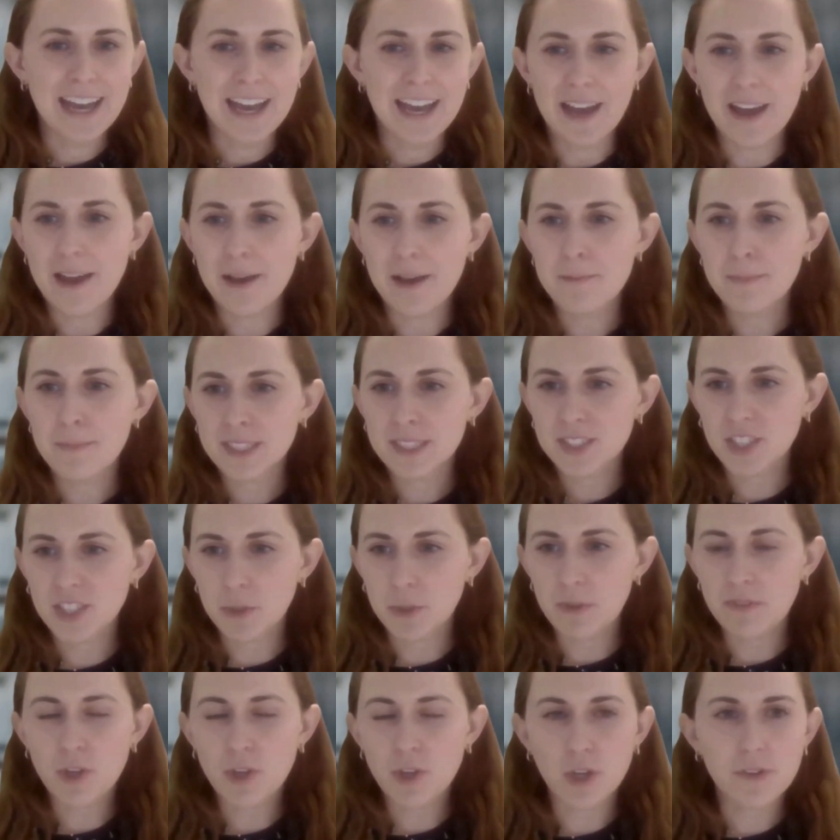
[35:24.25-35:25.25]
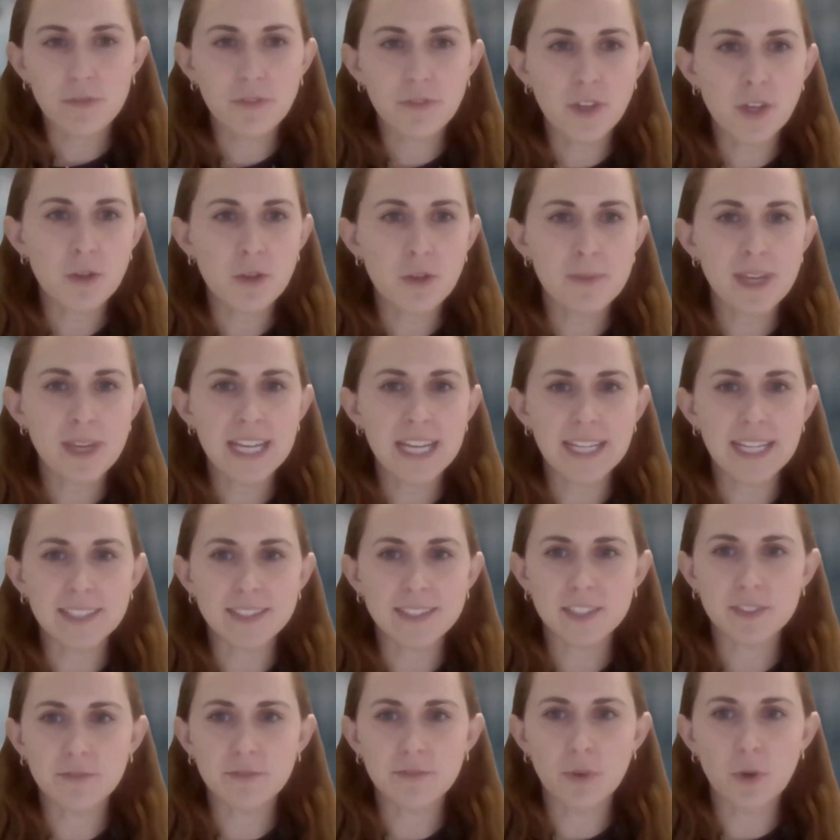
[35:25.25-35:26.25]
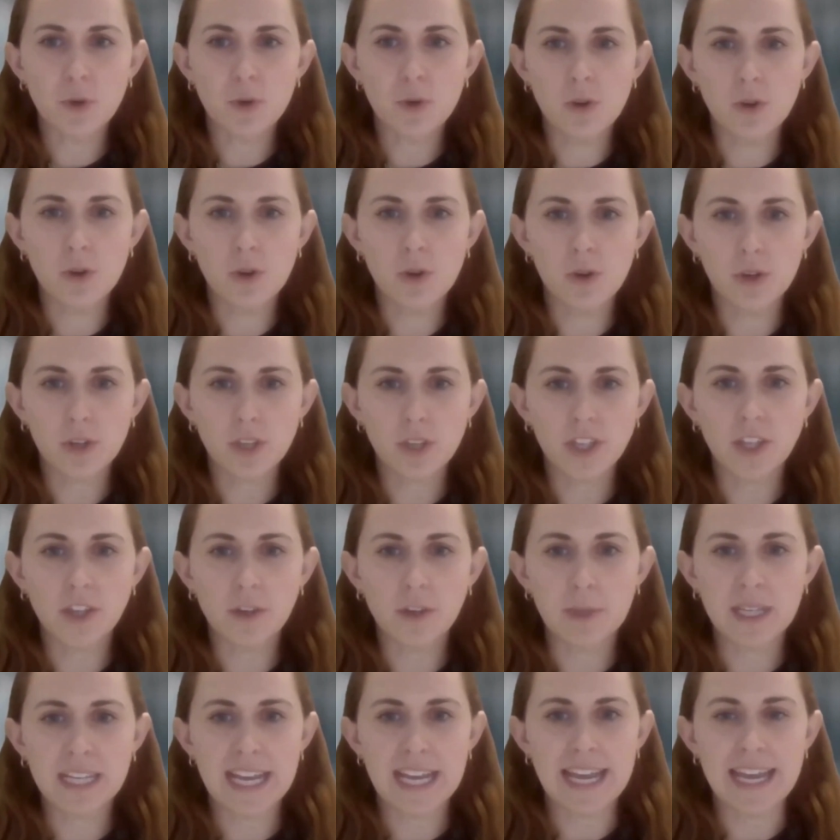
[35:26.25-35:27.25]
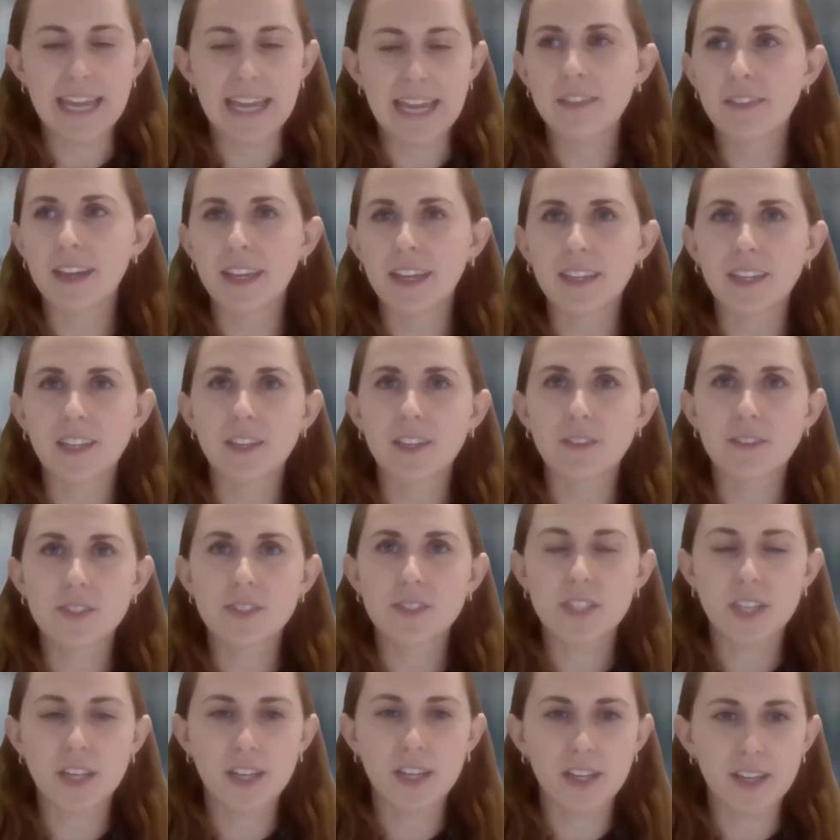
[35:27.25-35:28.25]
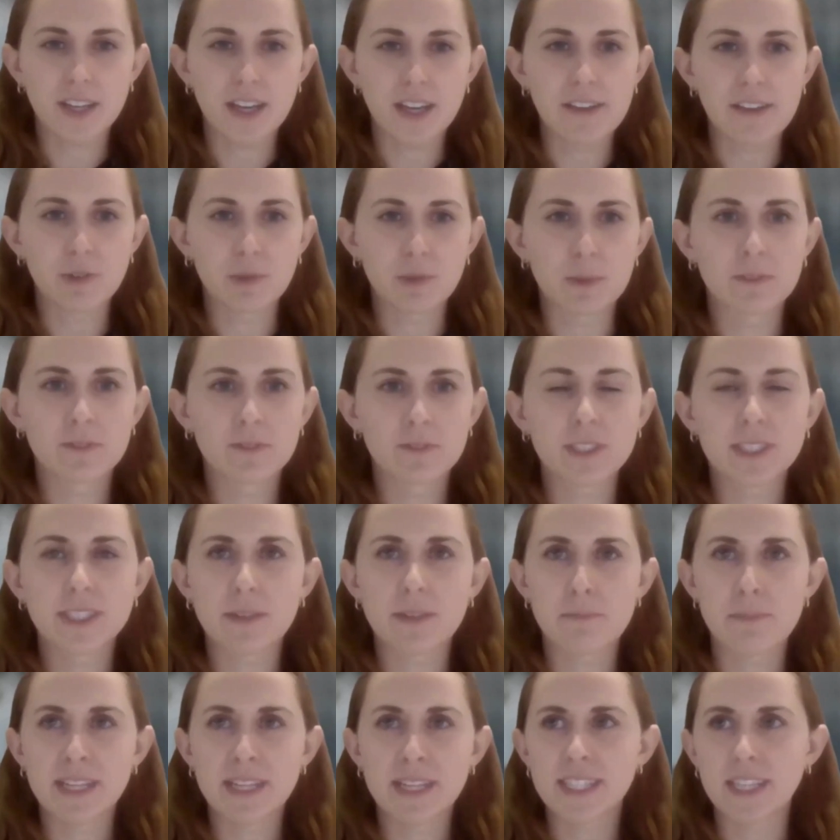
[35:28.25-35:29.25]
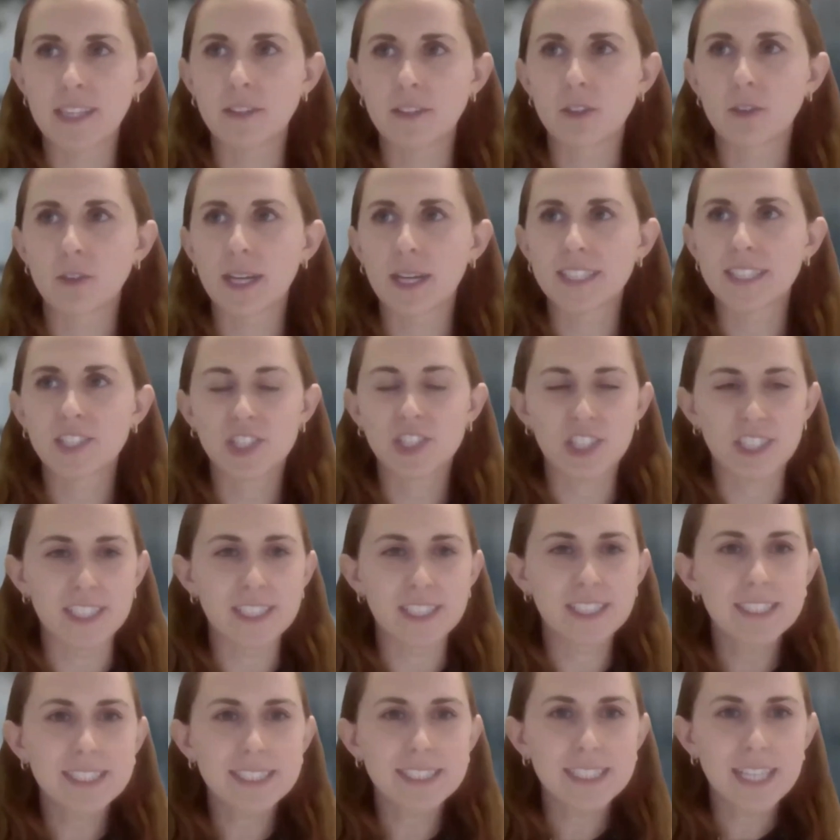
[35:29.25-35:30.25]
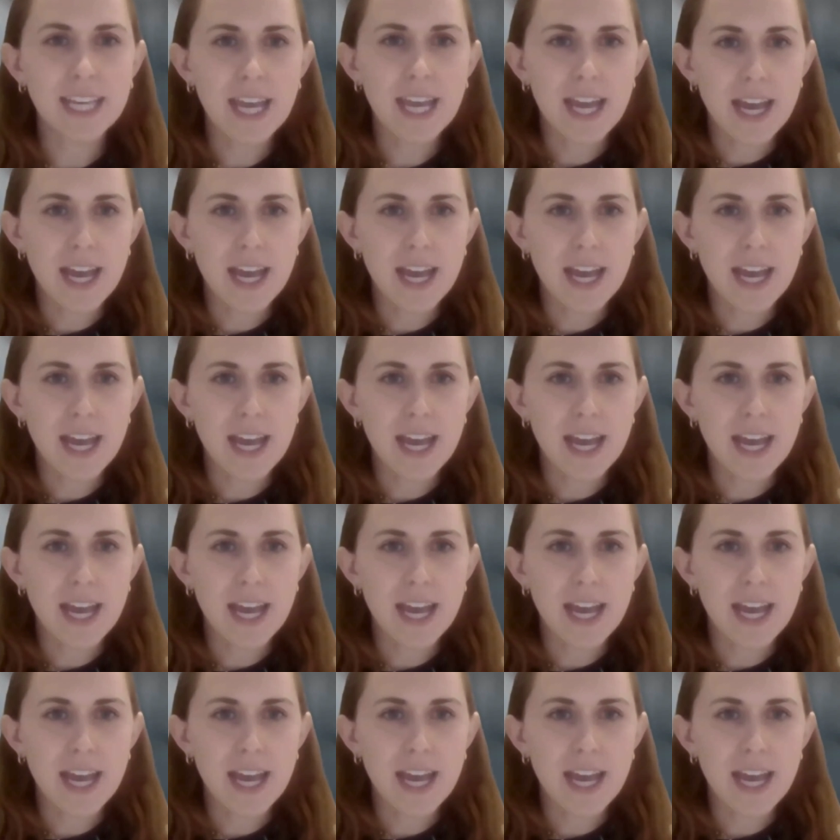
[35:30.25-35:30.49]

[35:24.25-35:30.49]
So we've got a few minutes for Q&A. Thank you to everyone for submitting your questions.